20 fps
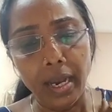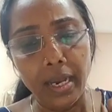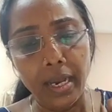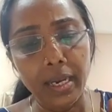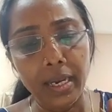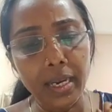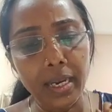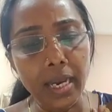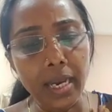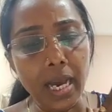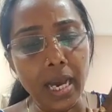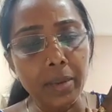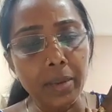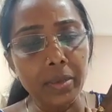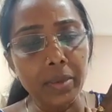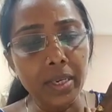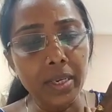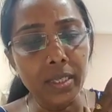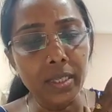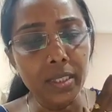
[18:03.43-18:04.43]
in an
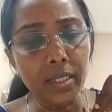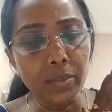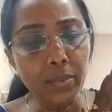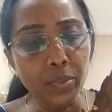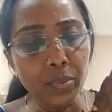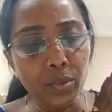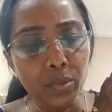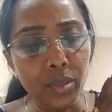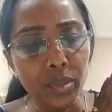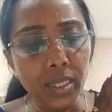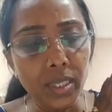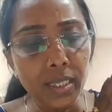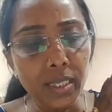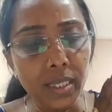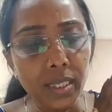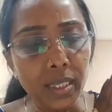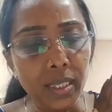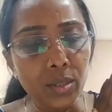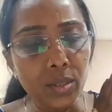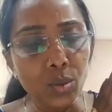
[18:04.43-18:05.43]
arbitration
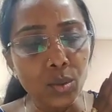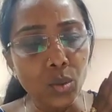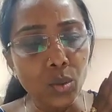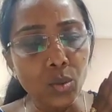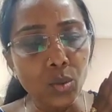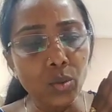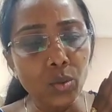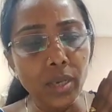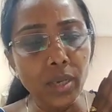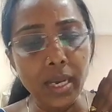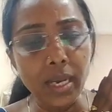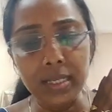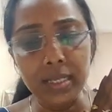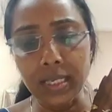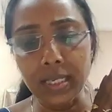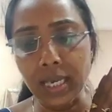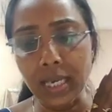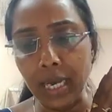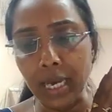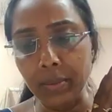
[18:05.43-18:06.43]
proceeding is known as
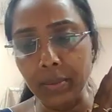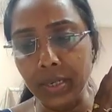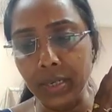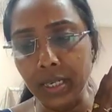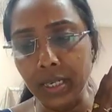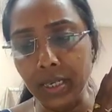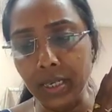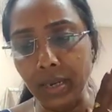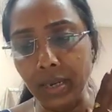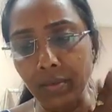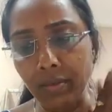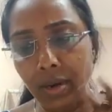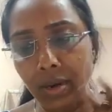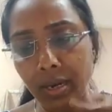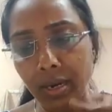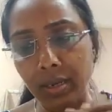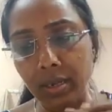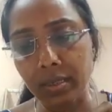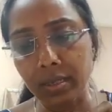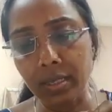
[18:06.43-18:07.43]
an arbitral
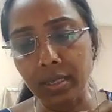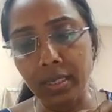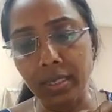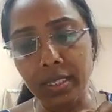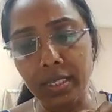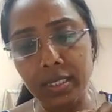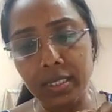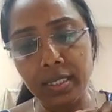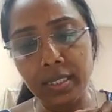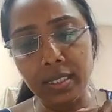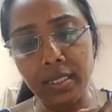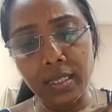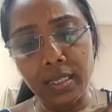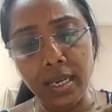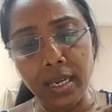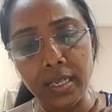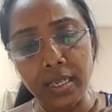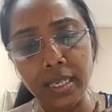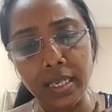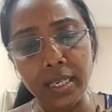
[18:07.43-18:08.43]
award. The decisions
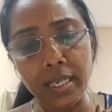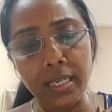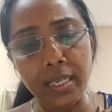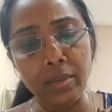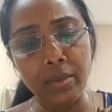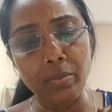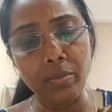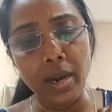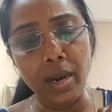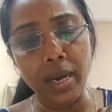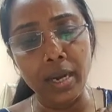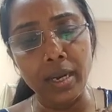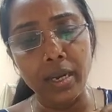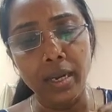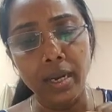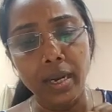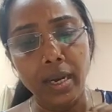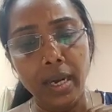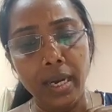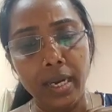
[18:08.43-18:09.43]
are taken by
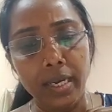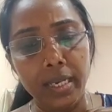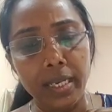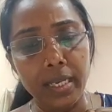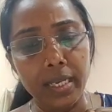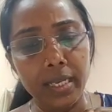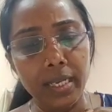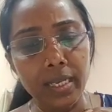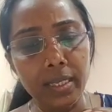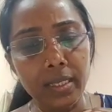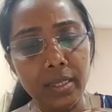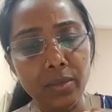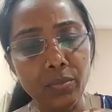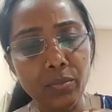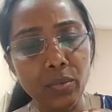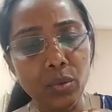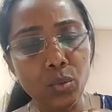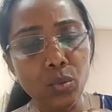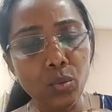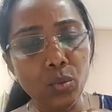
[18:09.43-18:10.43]
taking the
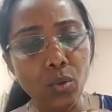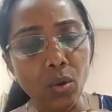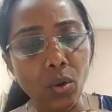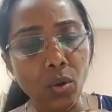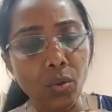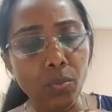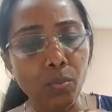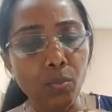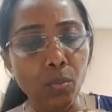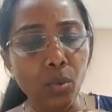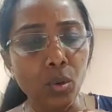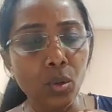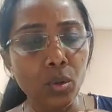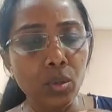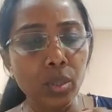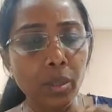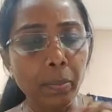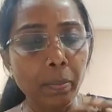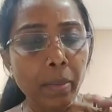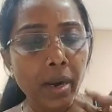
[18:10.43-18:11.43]
view of
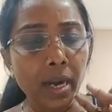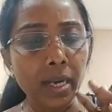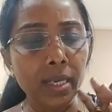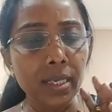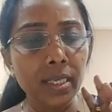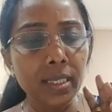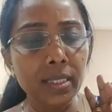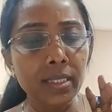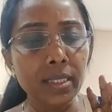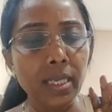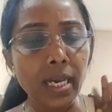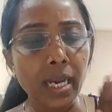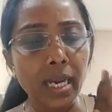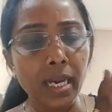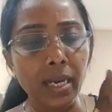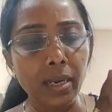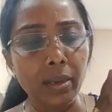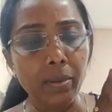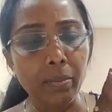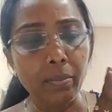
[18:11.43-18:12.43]
both the parties
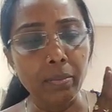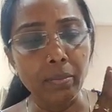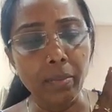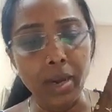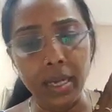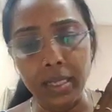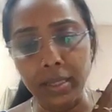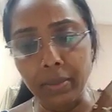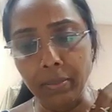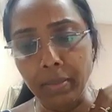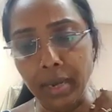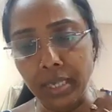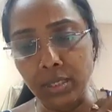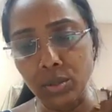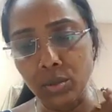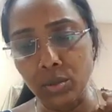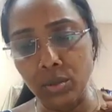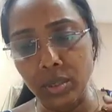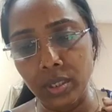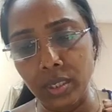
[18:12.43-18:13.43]
and by the
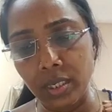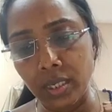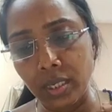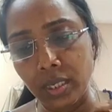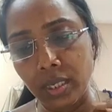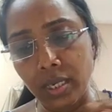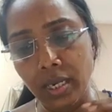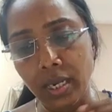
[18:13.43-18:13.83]
majority.